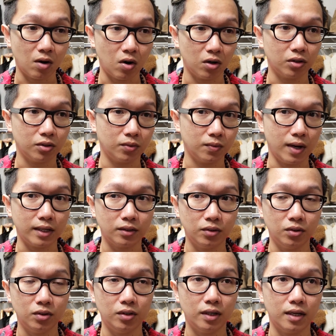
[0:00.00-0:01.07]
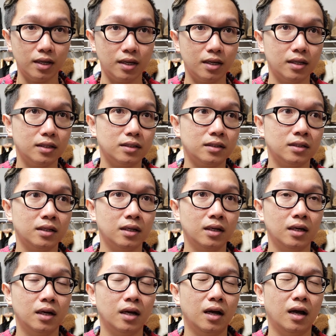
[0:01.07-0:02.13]
art director is
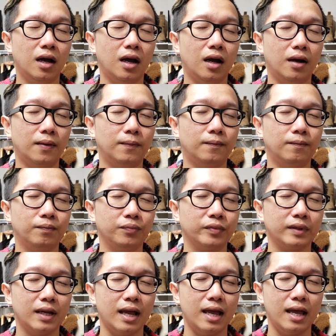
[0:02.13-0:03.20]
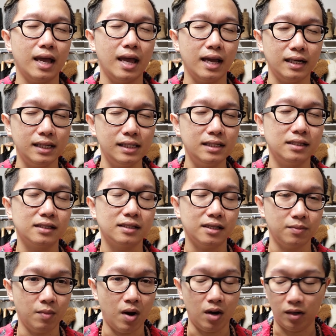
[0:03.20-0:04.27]
Eddie
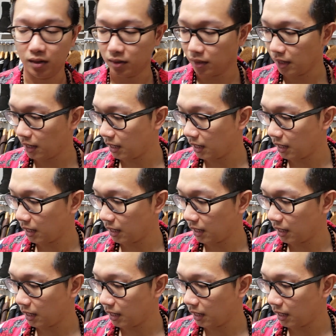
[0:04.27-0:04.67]
Slimon,